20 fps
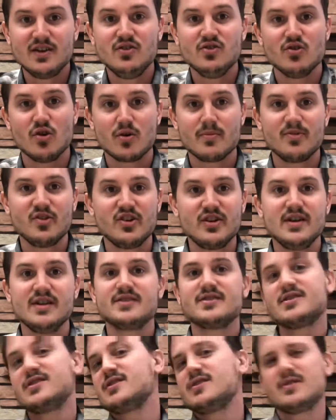Normally
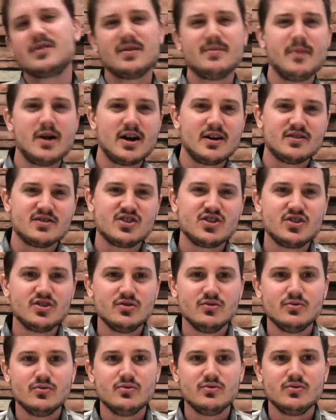it's about
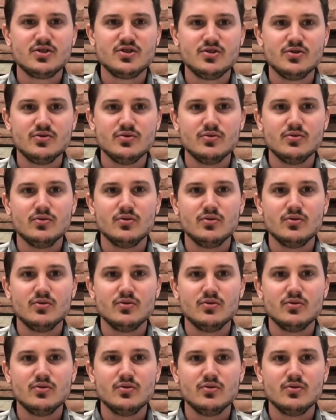2 to